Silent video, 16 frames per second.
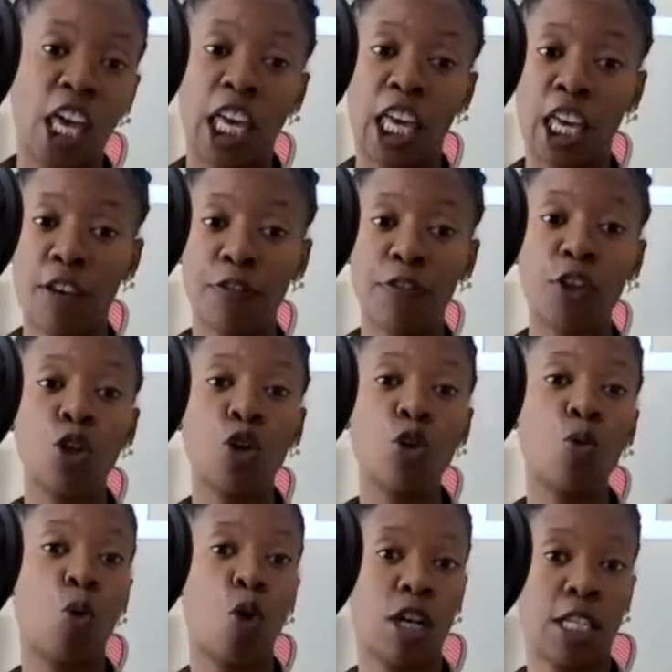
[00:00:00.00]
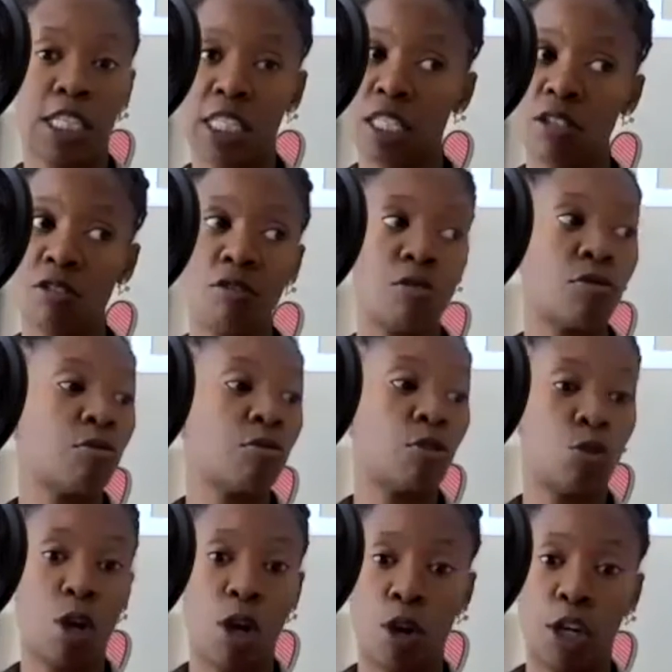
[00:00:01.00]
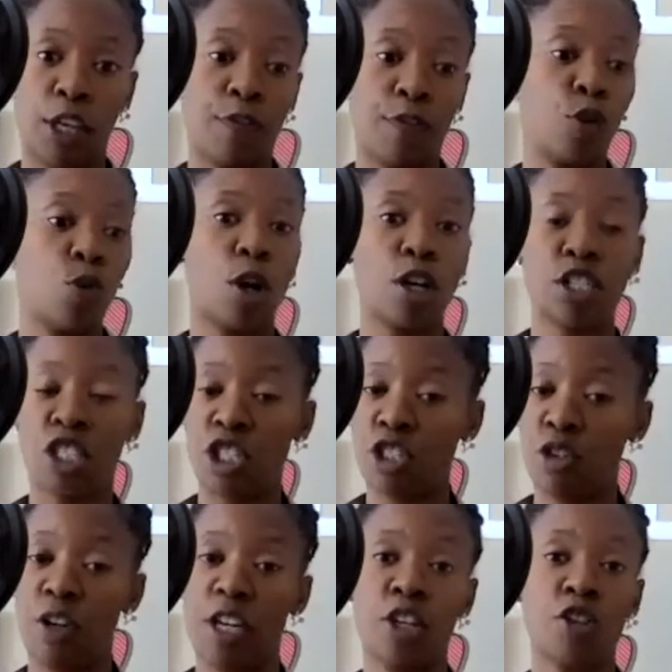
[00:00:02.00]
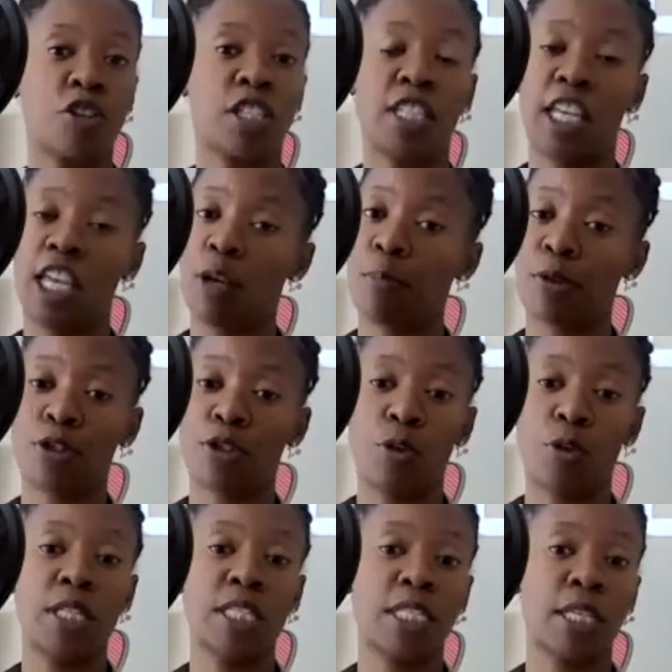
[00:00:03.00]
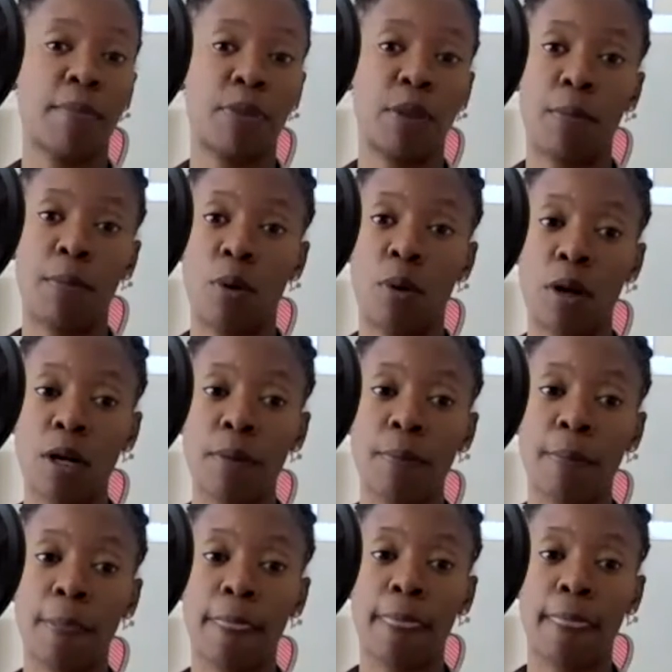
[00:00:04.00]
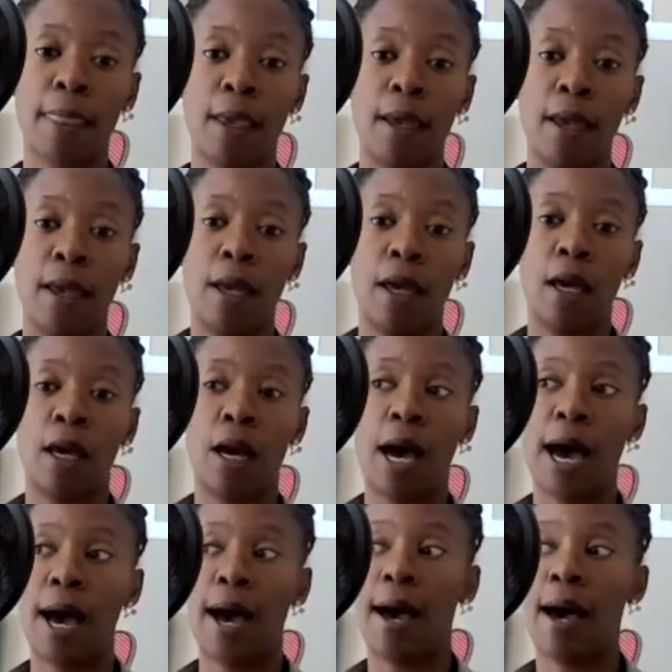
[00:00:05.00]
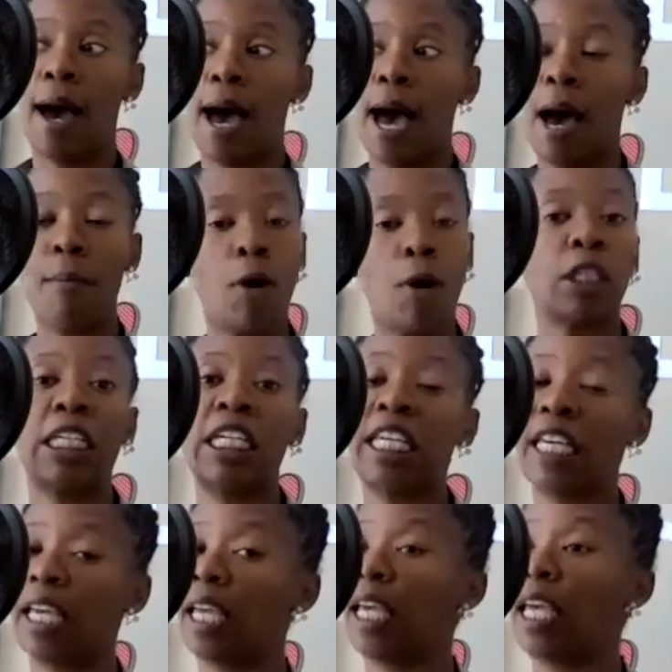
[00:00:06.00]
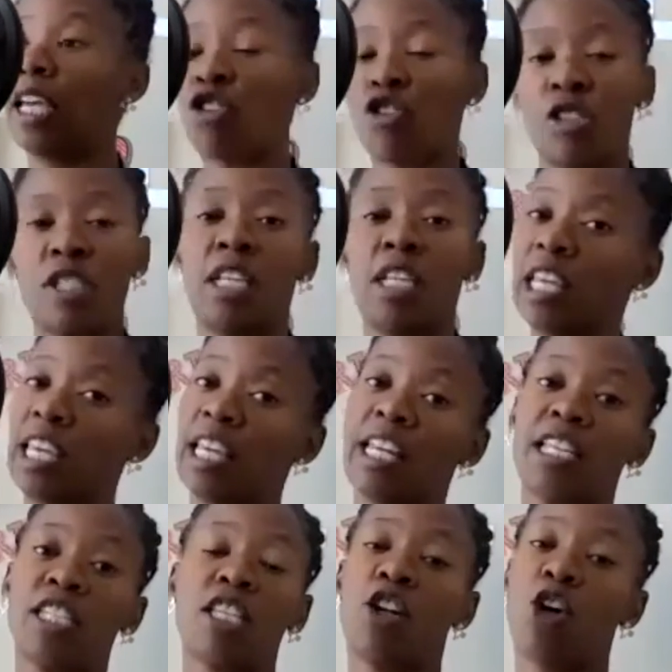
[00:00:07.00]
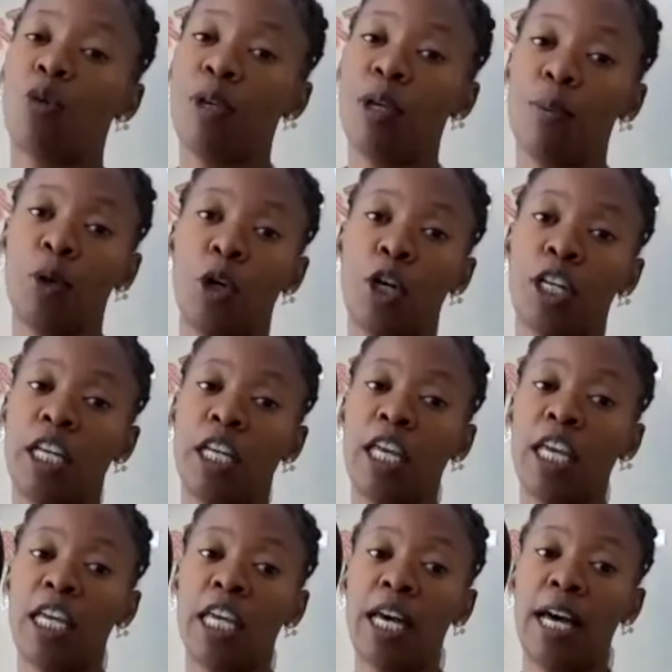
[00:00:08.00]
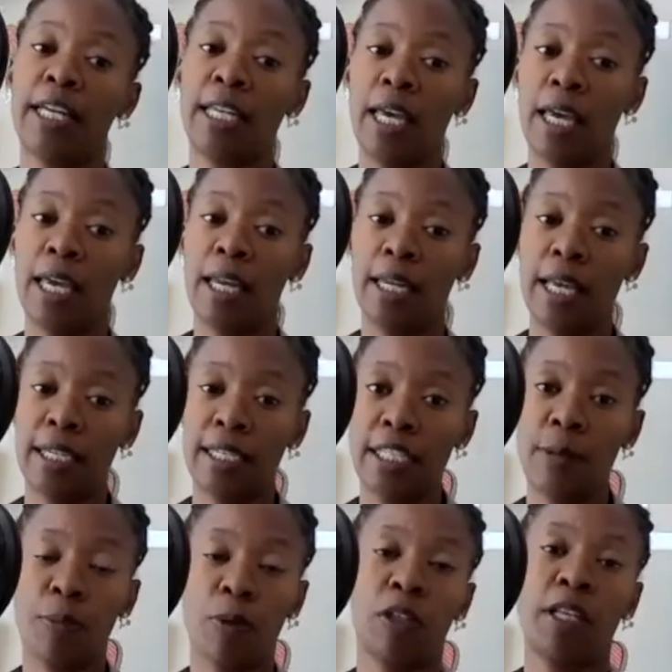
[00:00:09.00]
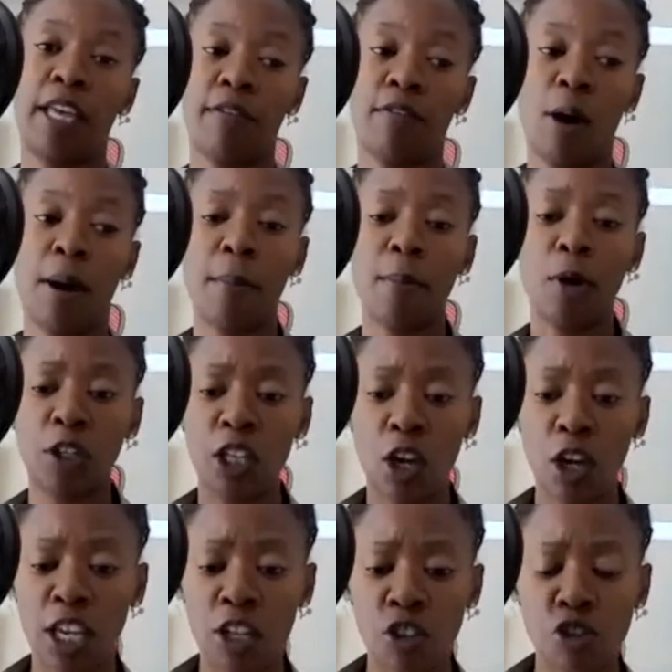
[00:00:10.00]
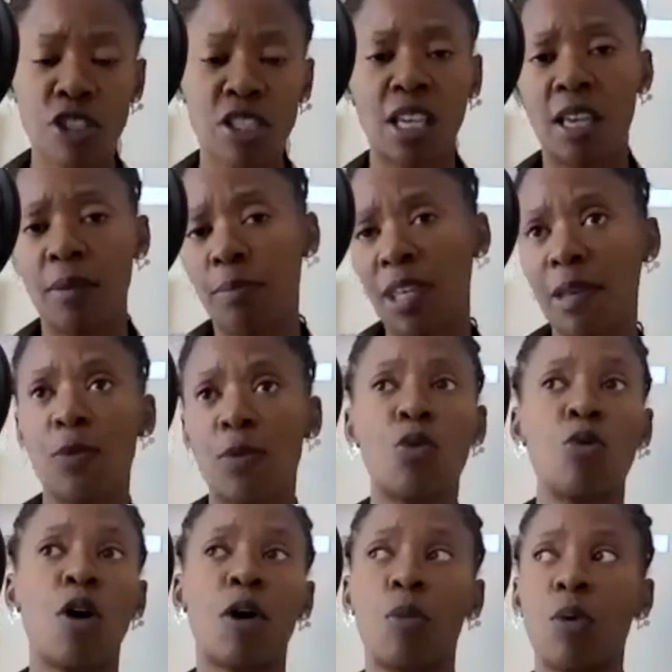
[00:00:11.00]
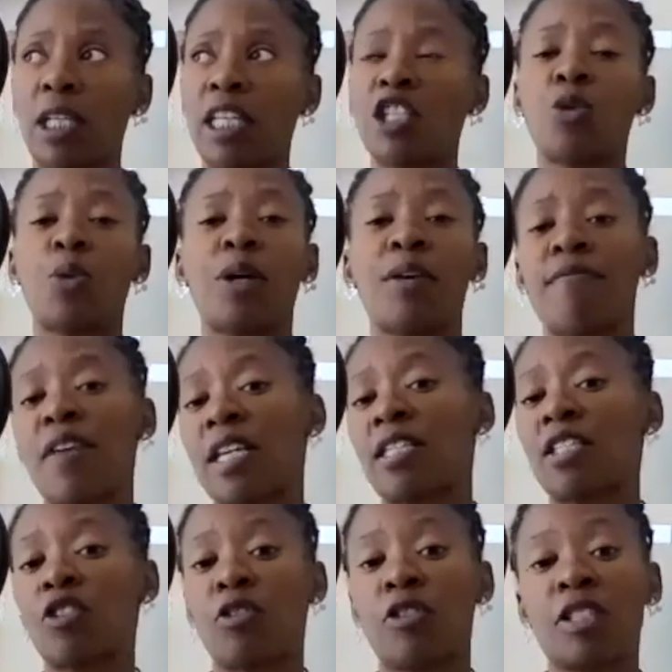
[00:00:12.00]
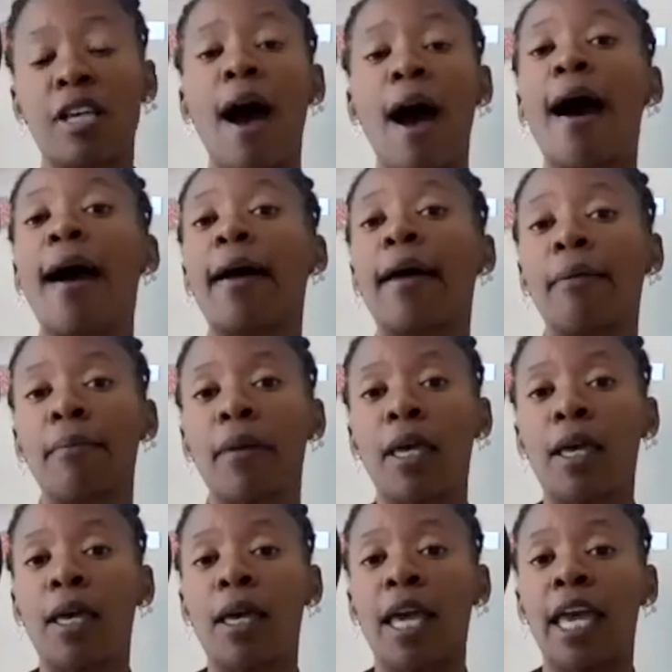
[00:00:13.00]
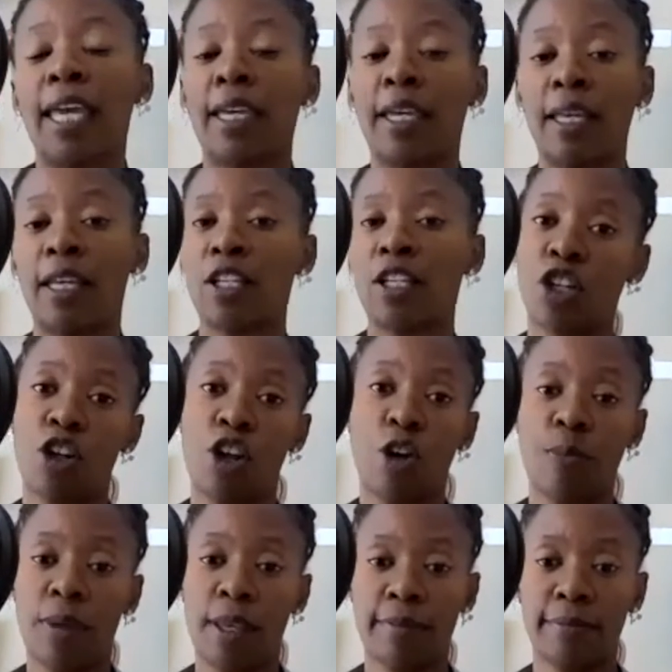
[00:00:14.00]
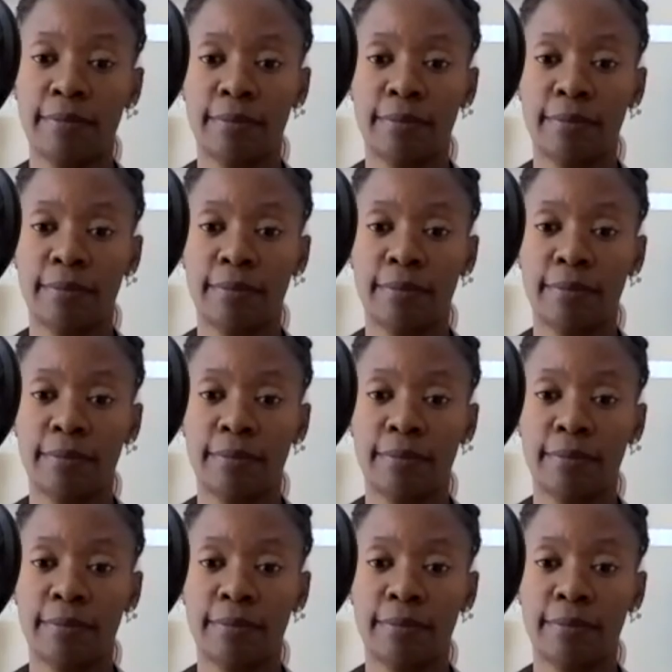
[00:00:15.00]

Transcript: If you want to, if you are still interested in pursuing something more, I'm only interested in getting to know people on a deeper level. I'm only interested in people who are willing to invest their time in getting to know me.